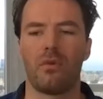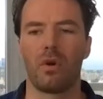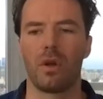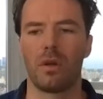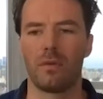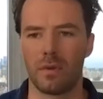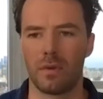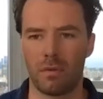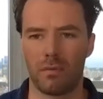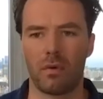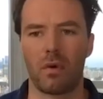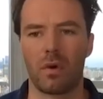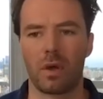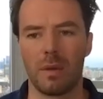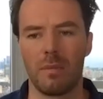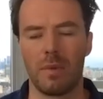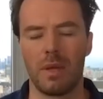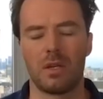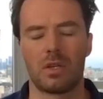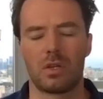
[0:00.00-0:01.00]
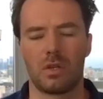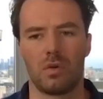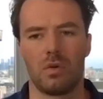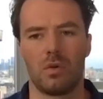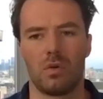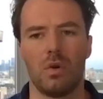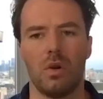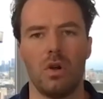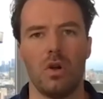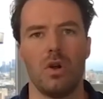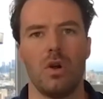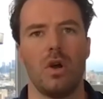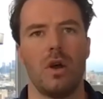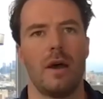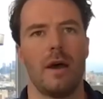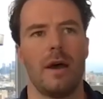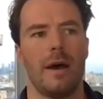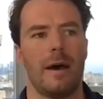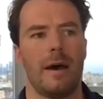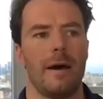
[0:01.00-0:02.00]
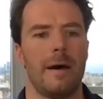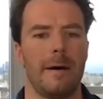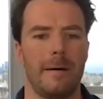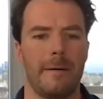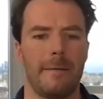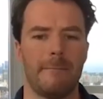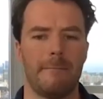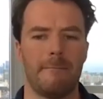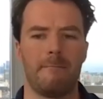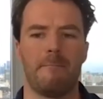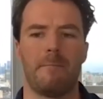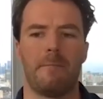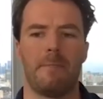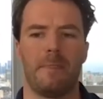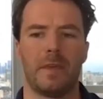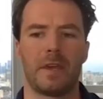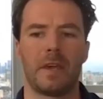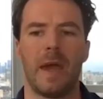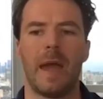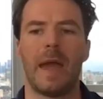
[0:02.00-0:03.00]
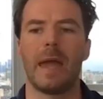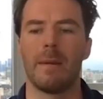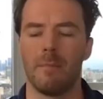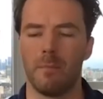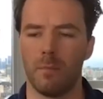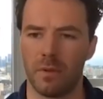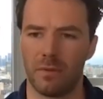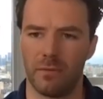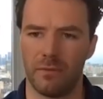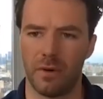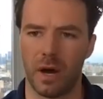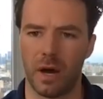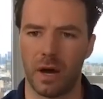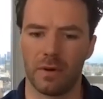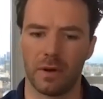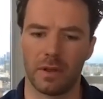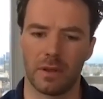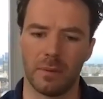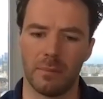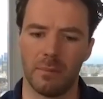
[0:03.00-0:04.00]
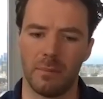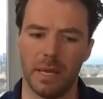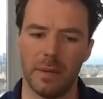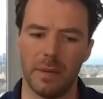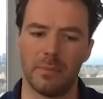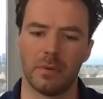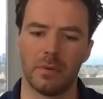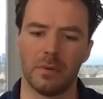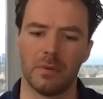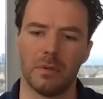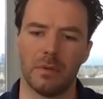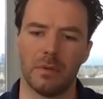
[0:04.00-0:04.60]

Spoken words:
even throwing him into the game with five other people.